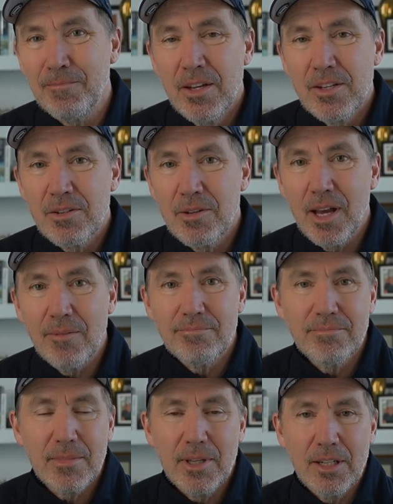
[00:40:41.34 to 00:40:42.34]
So yeah,
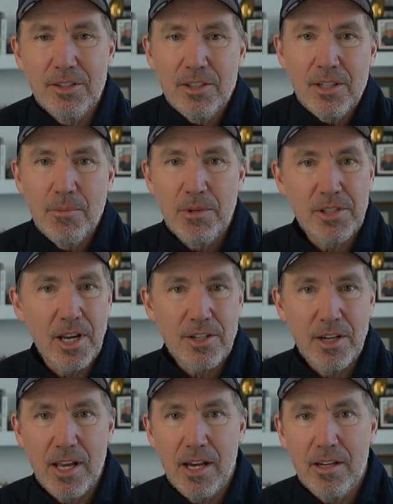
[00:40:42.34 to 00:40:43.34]
just come to
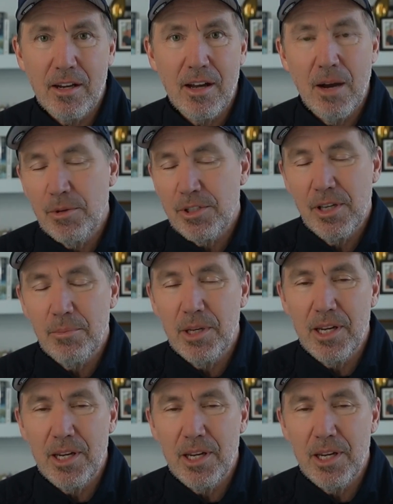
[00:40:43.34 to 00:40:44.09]
sectionai.com or send me an